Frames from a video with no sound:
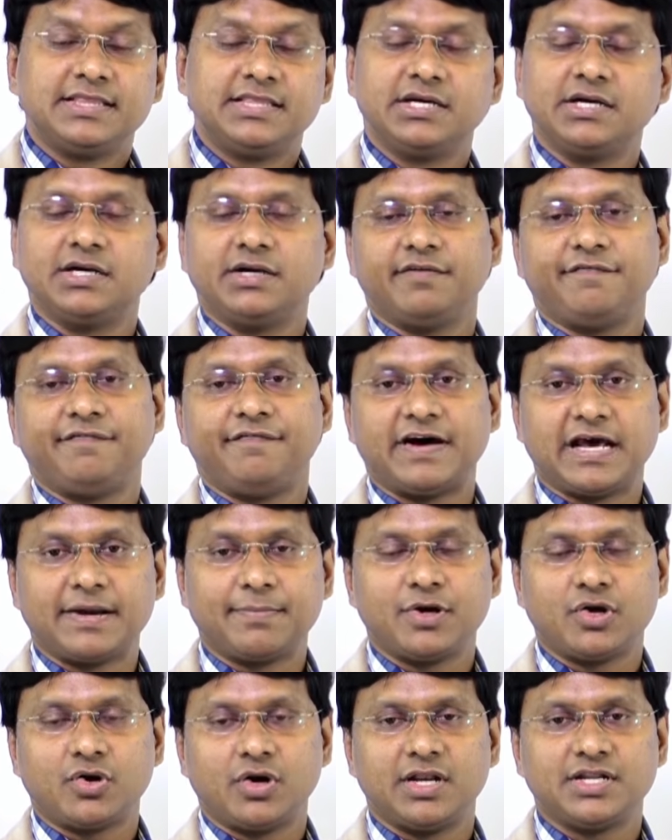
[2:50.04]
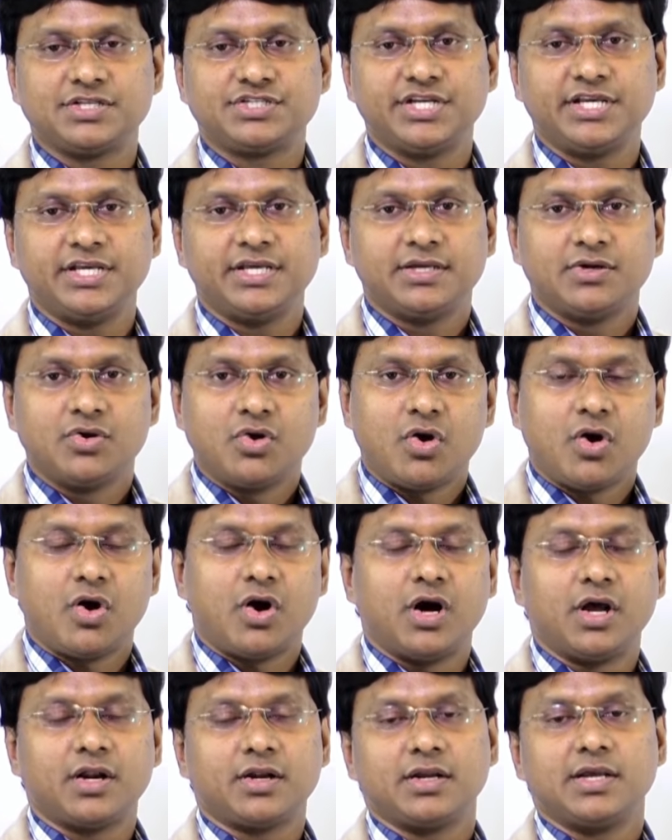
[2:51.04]
the pharmacology
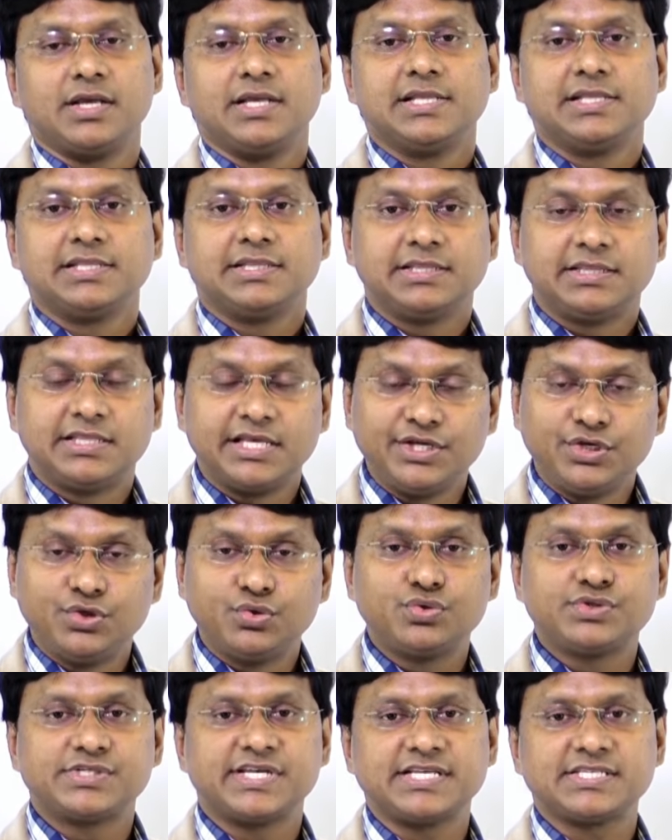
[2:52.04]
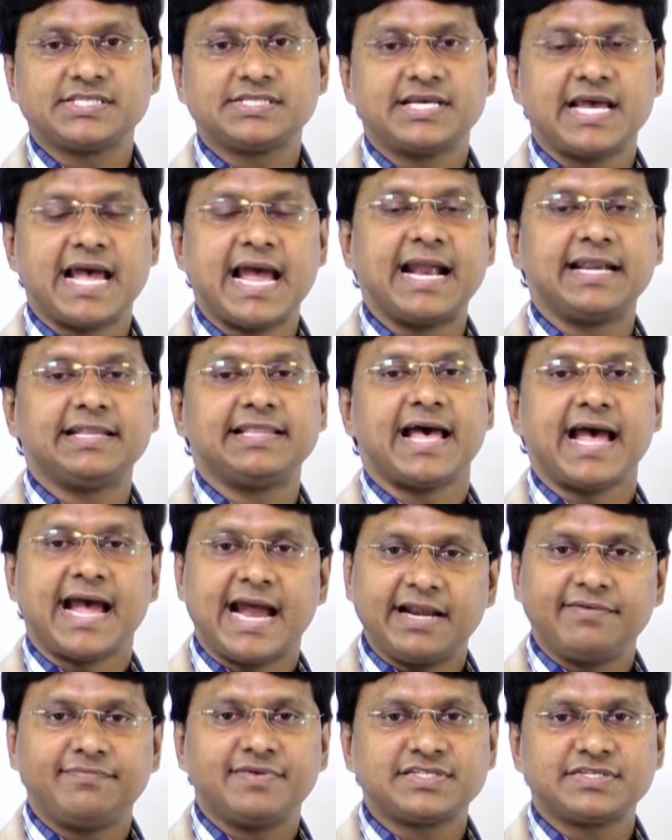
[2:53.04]
or the uses and the
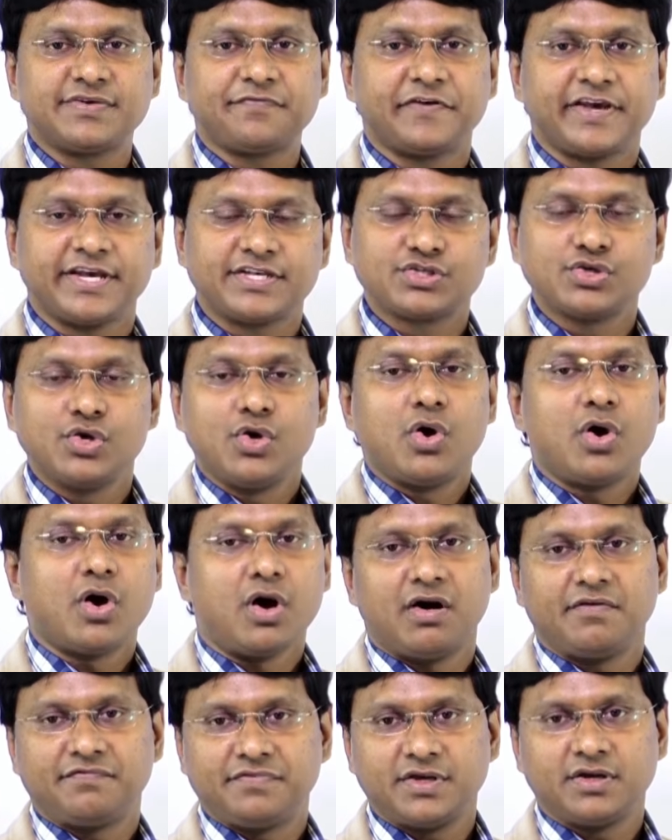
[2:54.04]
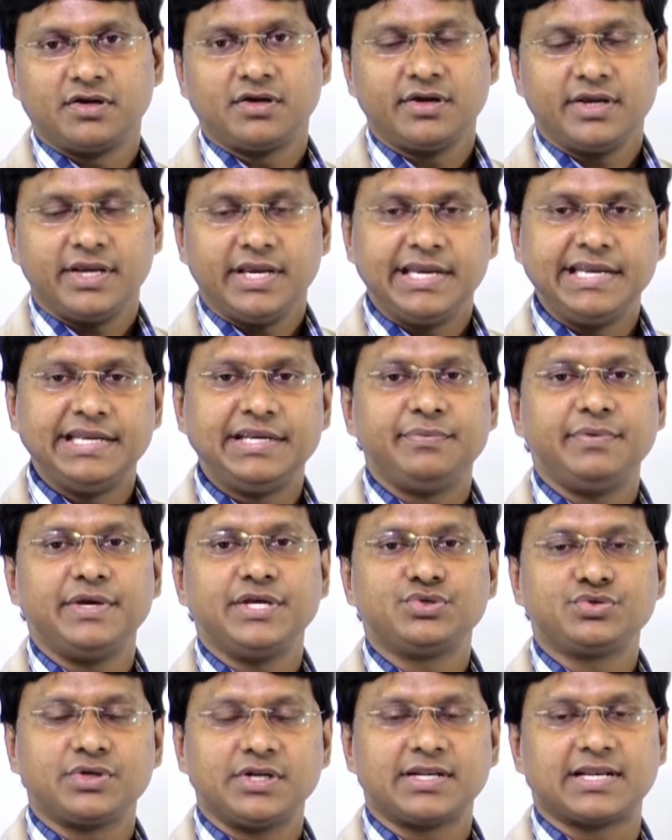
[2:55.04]
adverse effects of the
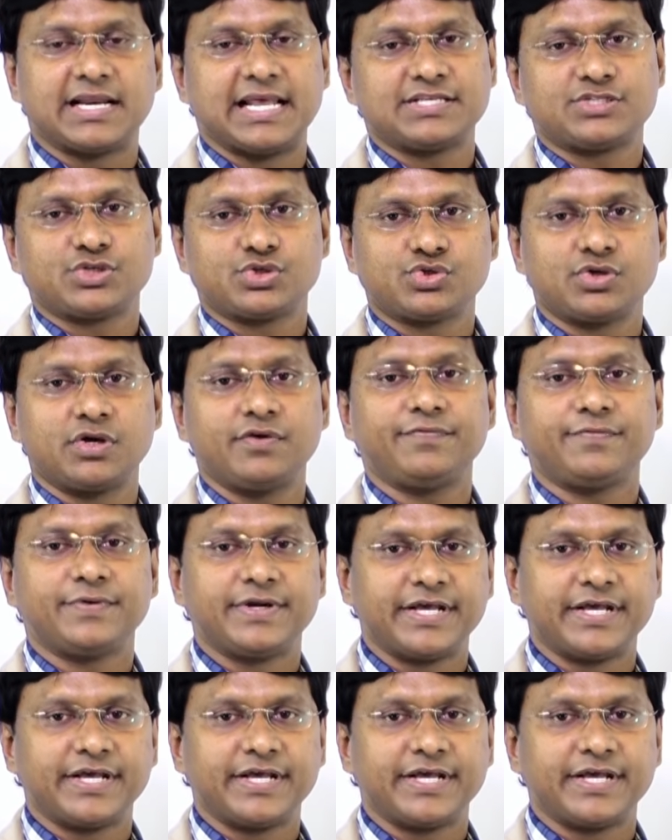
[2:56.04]
individual classes of